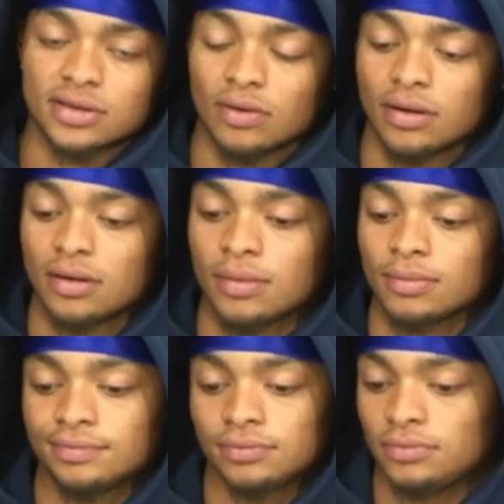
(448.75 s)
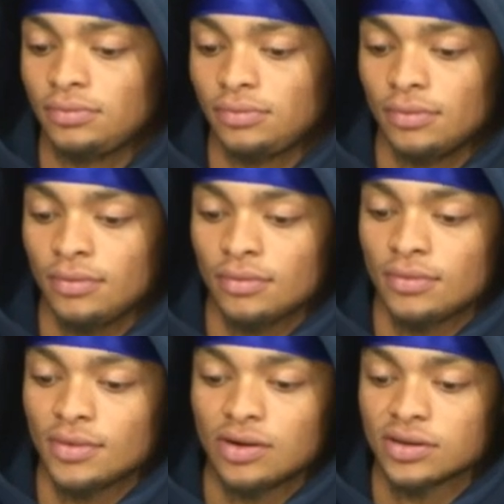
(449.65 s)
So,
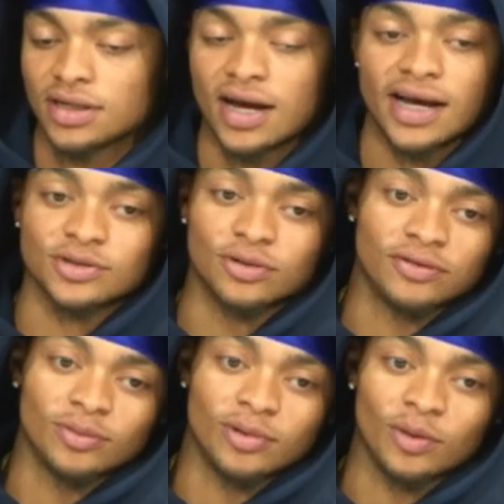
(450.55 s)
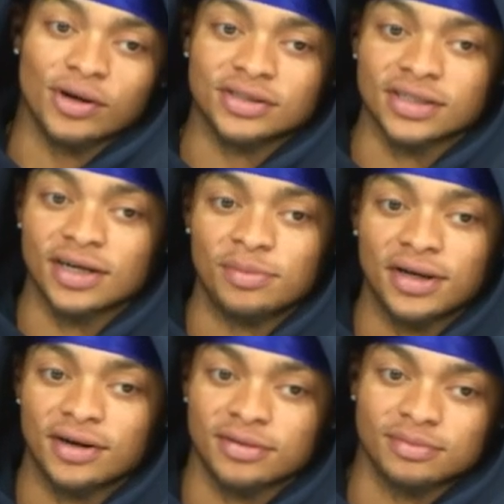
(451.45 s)
you know, it's not high school football where you just get a bigger,